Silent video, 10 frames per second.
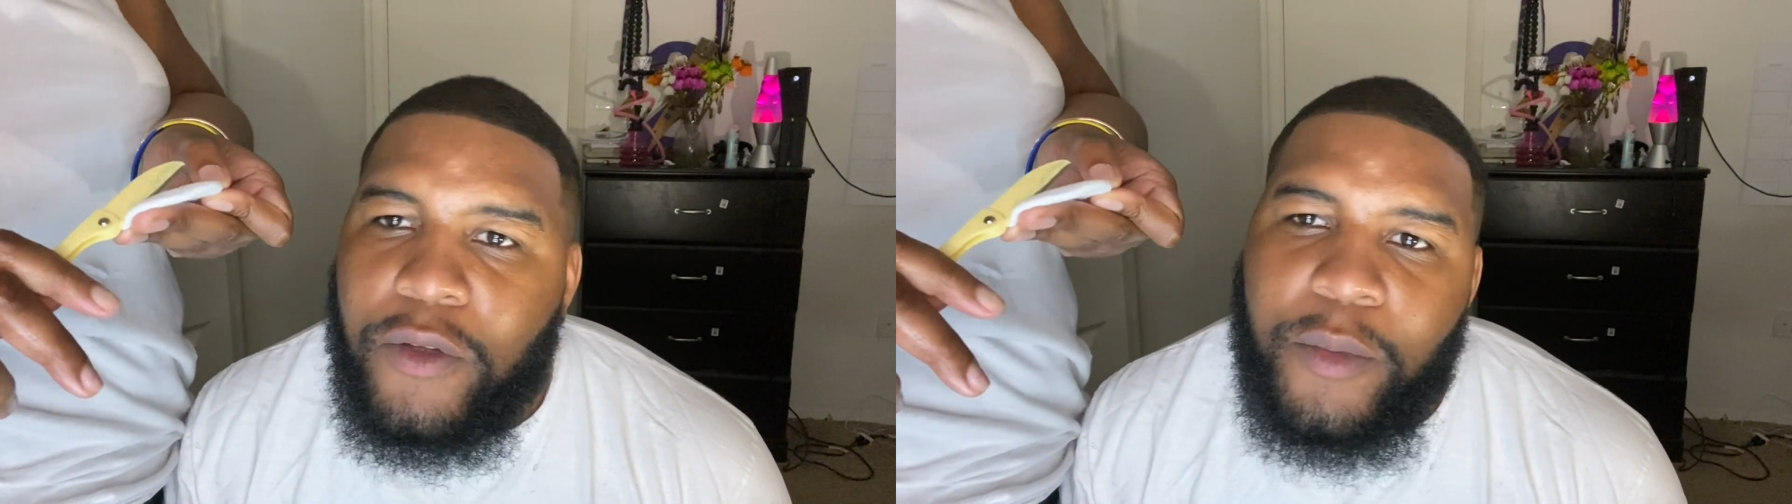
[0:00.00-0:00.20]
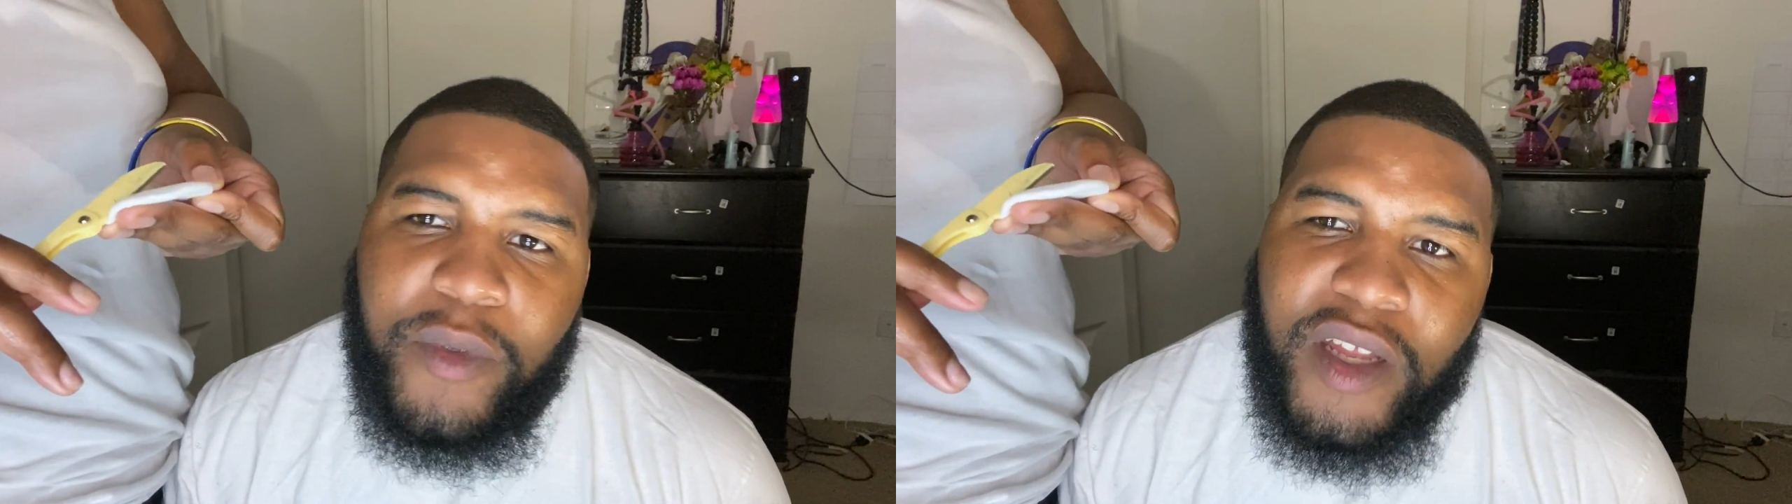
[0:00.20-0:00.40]

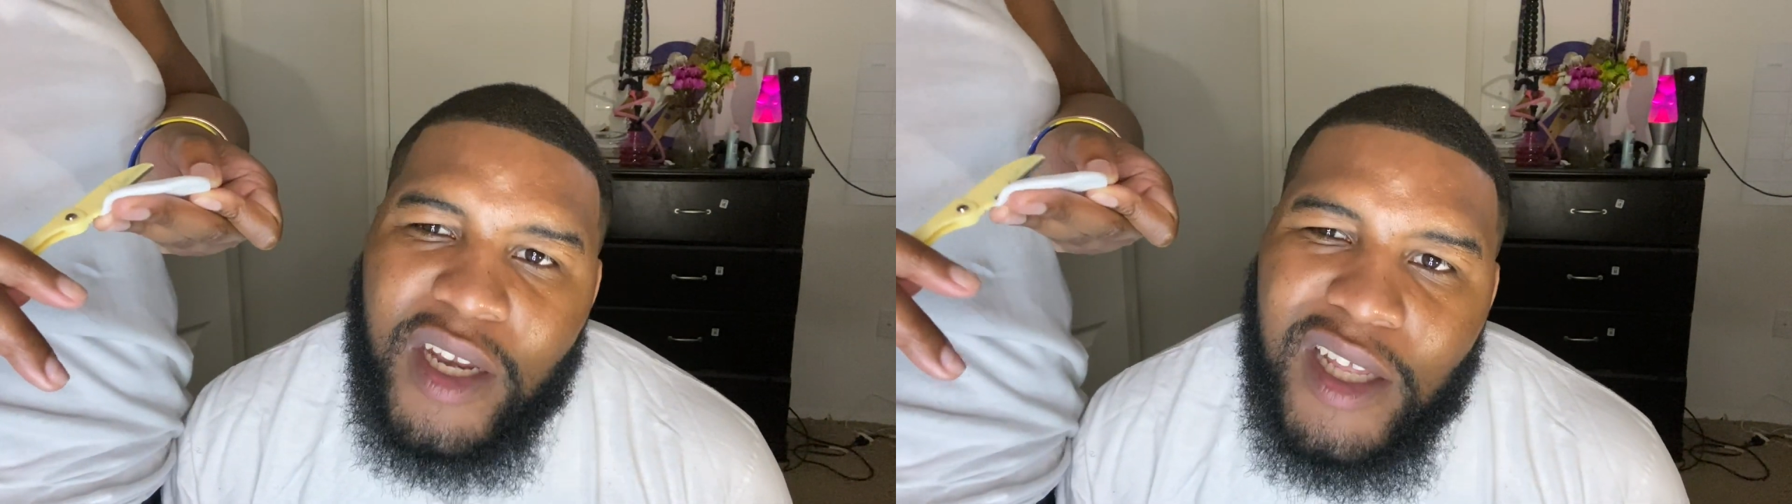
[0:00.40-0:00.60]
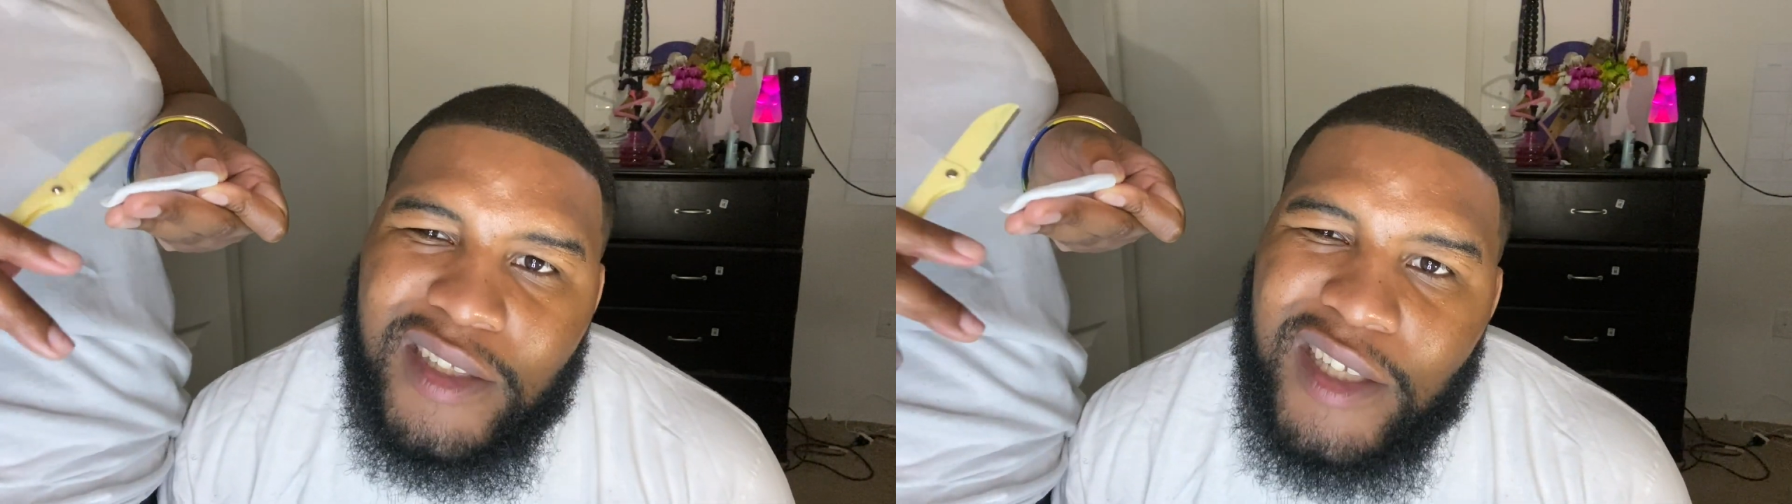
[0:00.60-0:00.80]
your man
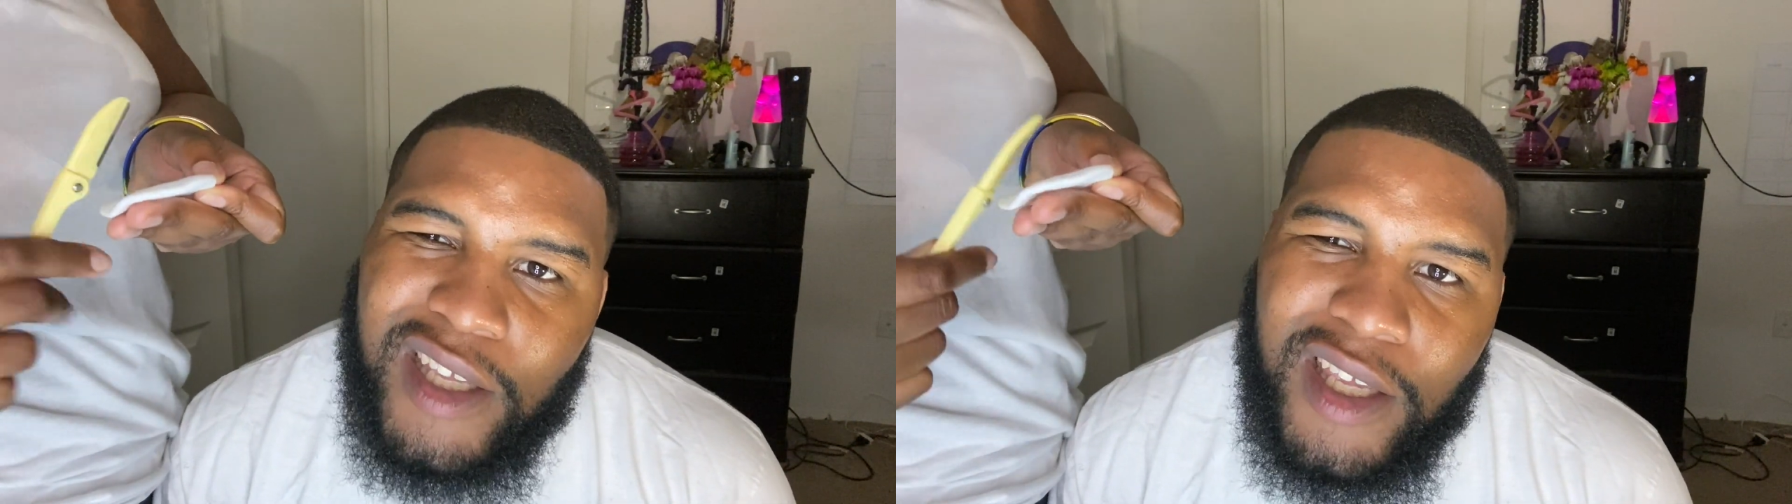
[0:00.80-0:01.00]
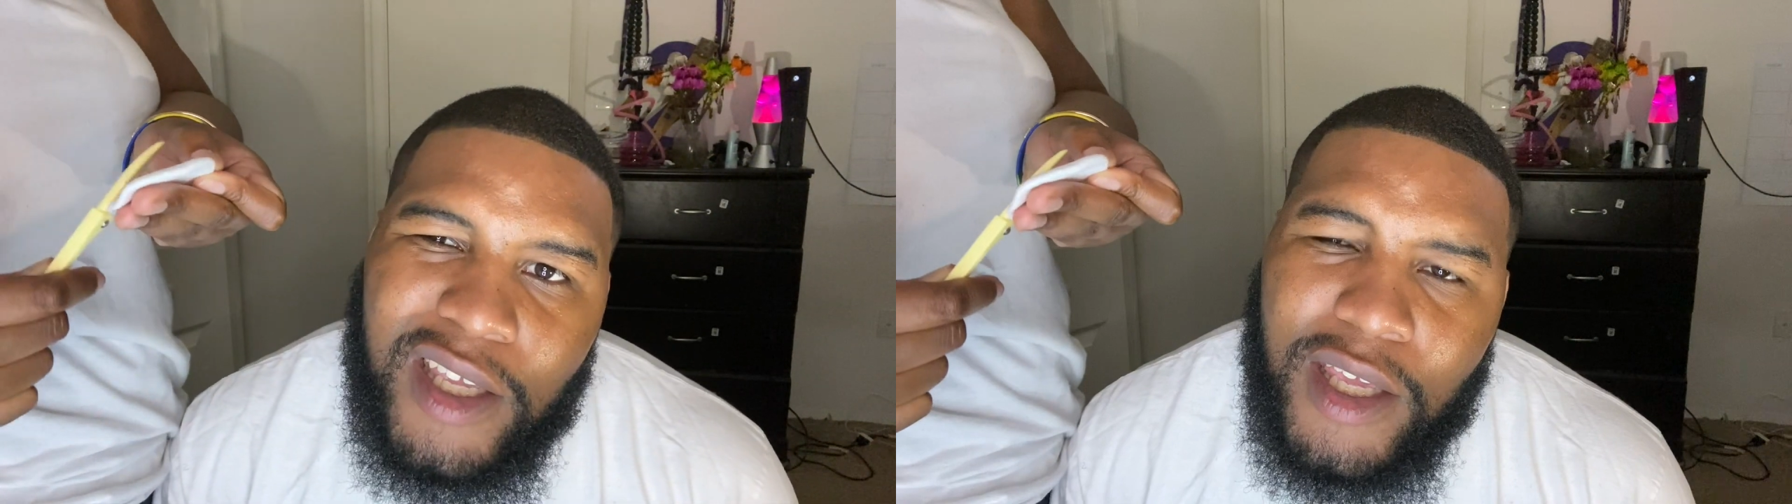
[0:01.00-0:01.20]
not
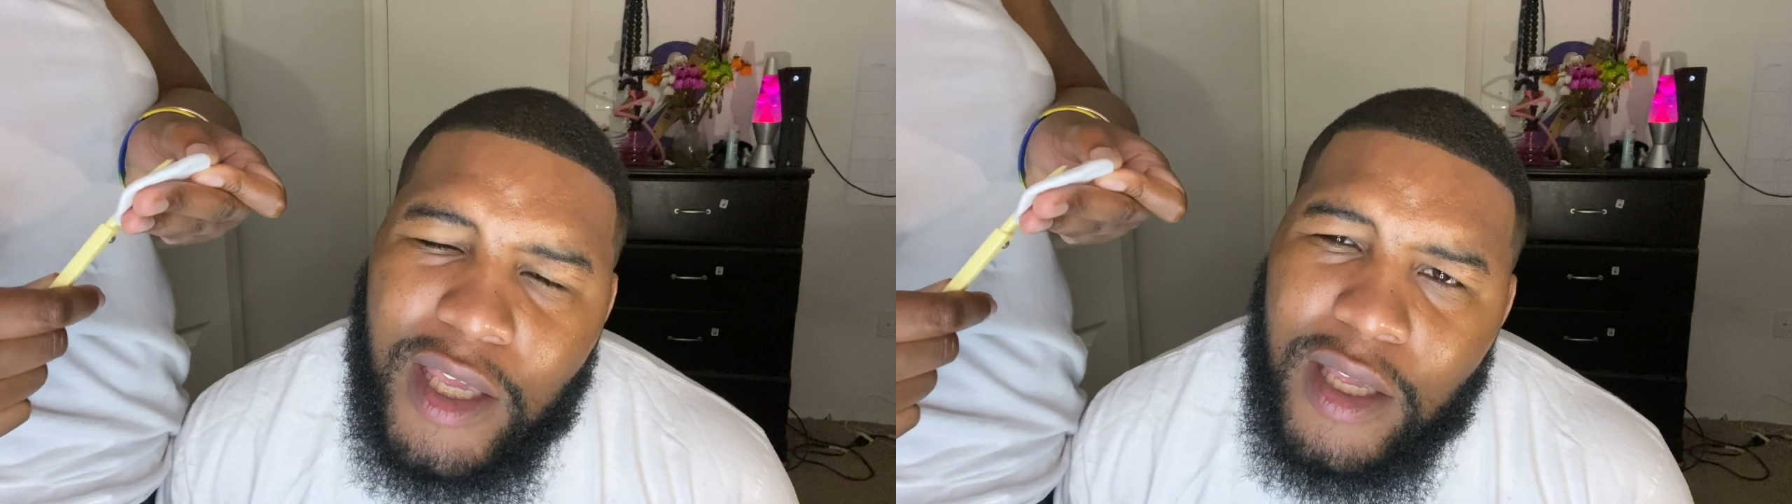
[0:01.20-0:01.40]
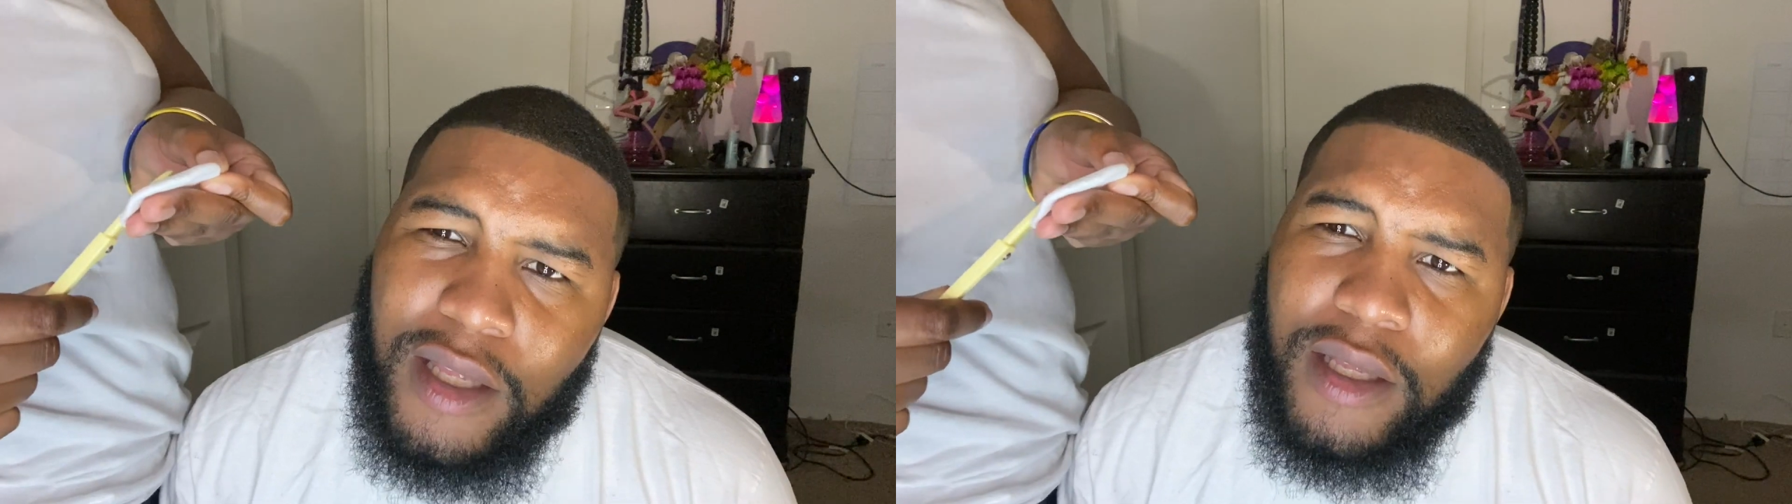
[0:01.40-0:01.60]
taking
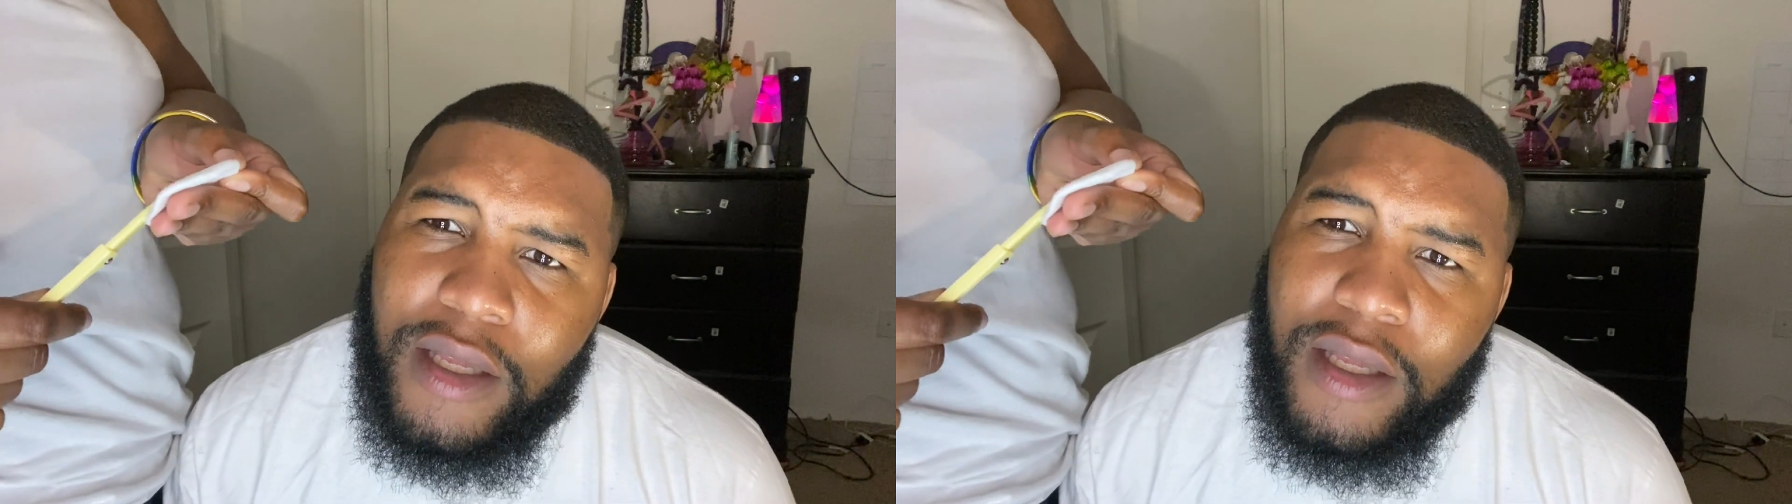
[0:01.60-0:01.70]
care